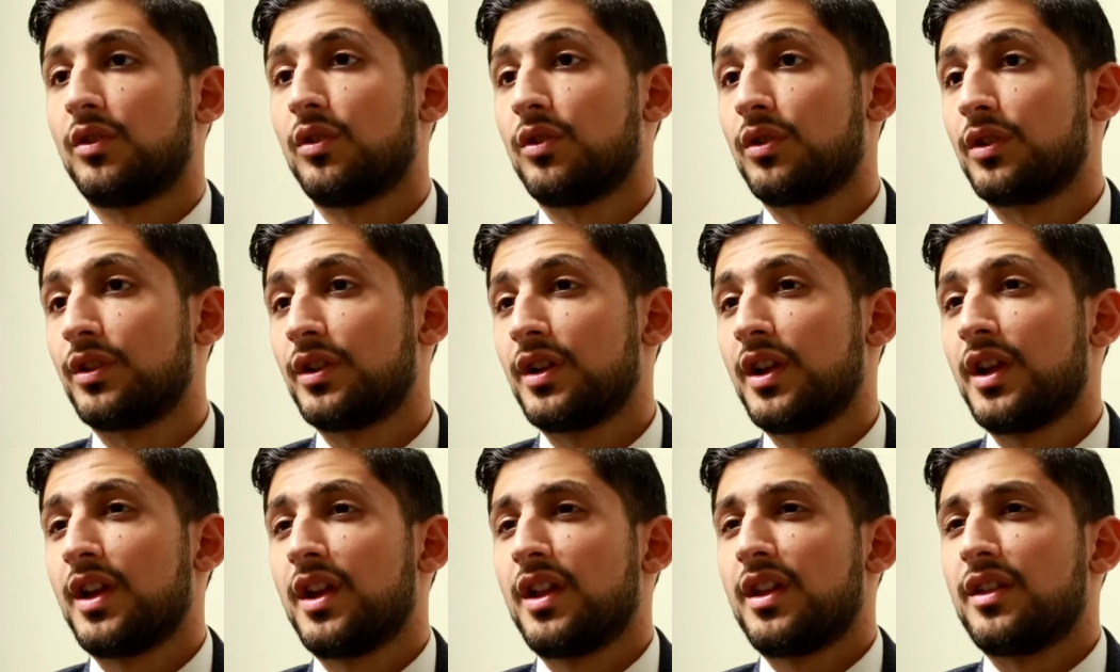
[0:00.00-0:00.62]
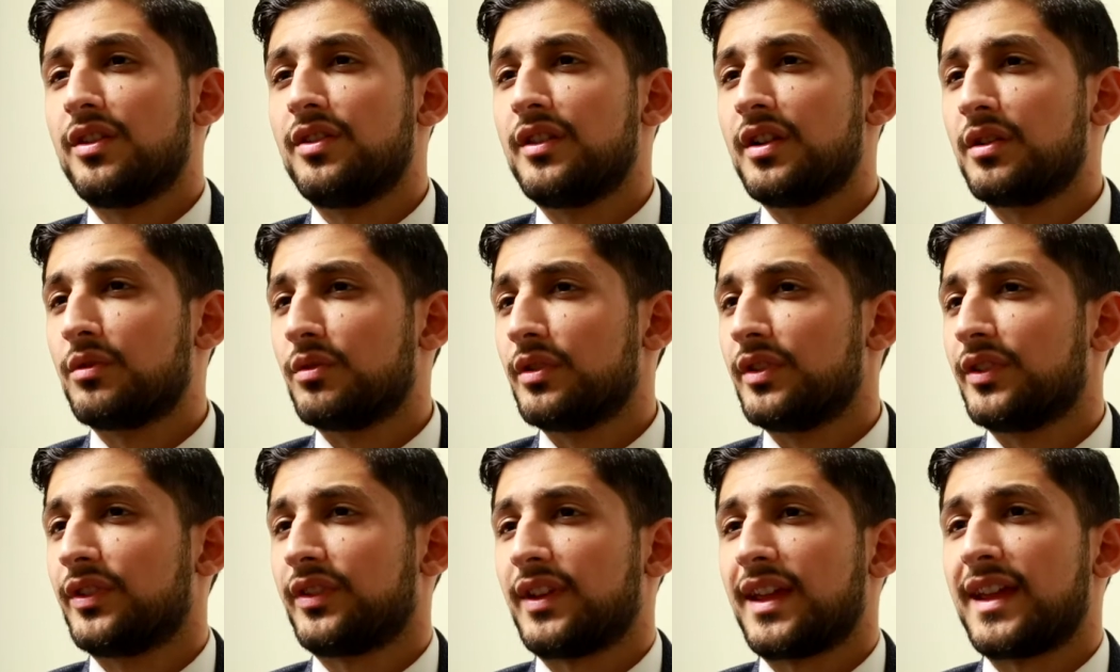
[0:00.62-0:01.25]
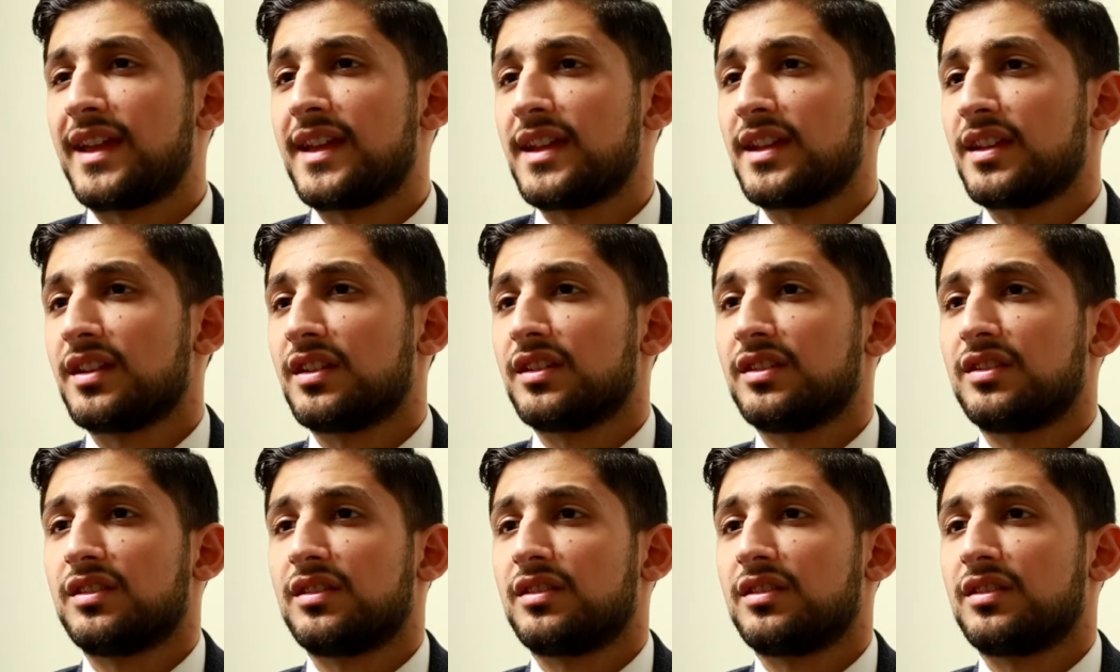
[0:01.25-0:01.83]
or there was a